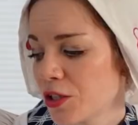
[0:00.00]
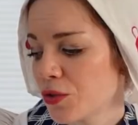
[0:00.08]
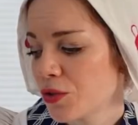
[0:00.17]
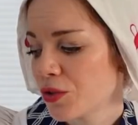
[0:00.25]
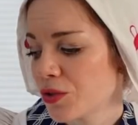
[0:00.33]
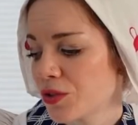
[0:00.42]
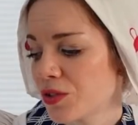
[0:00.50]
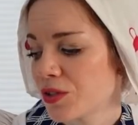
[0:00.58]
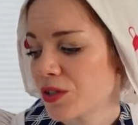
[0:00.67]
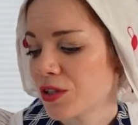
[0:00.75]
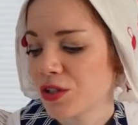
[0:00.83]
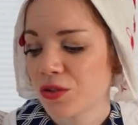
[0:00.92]
You could
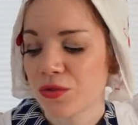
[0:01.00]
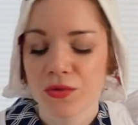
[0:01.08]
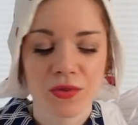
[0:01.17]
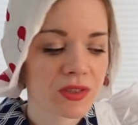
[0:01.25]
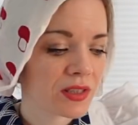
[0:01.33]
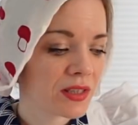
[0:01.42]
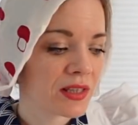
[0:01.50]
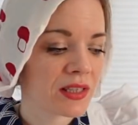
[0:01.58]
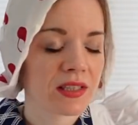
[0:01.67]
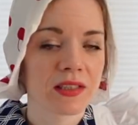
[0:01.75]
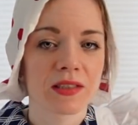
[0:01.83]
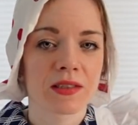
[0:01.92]
use
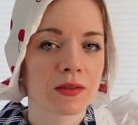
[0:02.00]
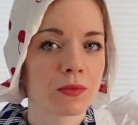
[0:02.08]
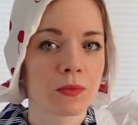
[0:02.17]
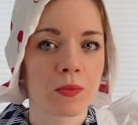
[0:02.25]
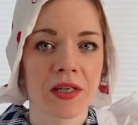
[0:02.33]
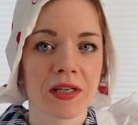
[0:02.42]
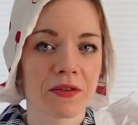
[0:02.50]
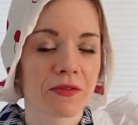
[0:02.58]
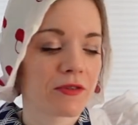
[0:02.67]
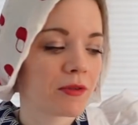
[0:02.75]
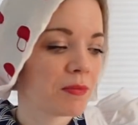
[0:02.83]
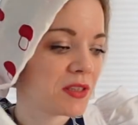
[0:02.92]
this
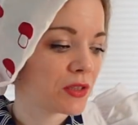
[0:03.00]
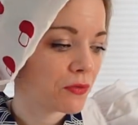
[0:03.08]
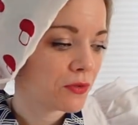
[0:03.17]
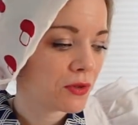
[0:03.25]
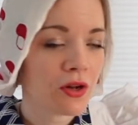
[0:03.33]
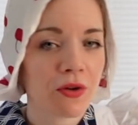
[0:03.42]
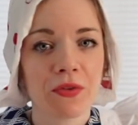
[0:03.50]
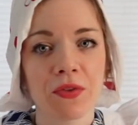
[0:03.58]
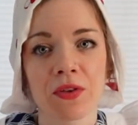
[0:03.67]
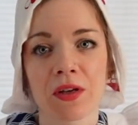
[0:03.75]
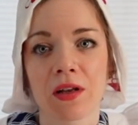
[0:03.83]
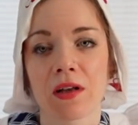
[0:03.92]
with a piece of
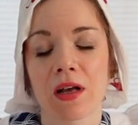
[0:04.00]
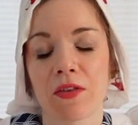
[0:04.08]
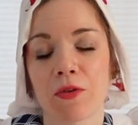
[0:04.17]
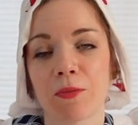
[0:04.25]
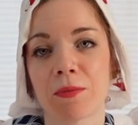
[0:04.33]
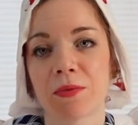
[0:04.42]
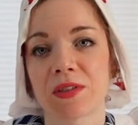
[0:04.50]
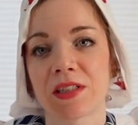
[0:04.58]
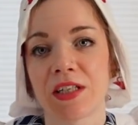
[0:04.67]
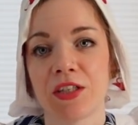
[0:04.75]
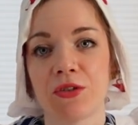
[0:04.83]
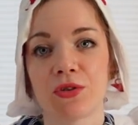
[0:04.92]
cloth. Other people
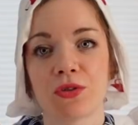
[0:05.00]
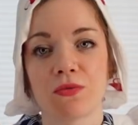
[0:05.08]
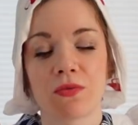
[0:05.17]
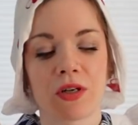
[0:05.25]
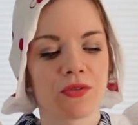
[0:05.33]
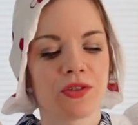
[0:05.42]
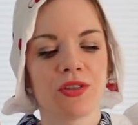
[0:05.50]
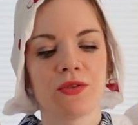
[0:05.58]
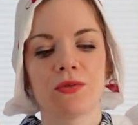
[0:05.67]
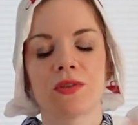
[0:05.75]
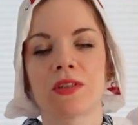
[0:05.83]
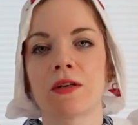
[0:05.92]
say you should rather
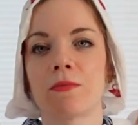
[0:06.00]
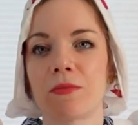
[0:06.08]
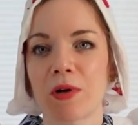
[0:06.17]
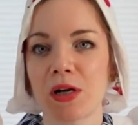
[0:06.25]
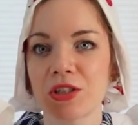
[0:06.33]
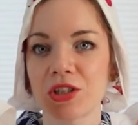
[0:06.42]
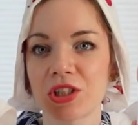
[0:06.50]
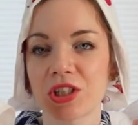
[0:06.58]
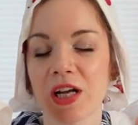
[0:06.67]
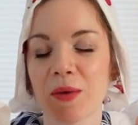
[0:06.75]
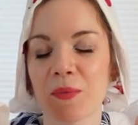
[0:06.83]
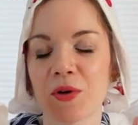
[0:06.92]
use a brush.
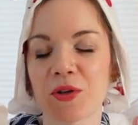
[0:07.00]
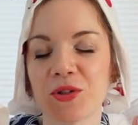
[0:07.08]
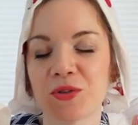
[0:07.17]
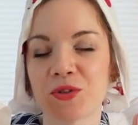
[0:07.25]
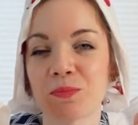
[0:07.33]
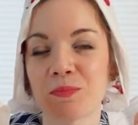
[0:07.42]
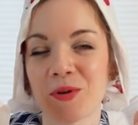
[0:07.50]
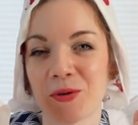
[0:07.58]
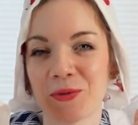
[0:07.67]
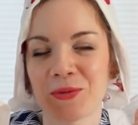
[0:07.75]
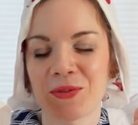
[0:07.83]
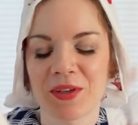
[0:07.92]
I'm gonna use
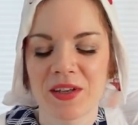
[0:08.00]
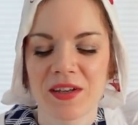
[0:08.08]
both.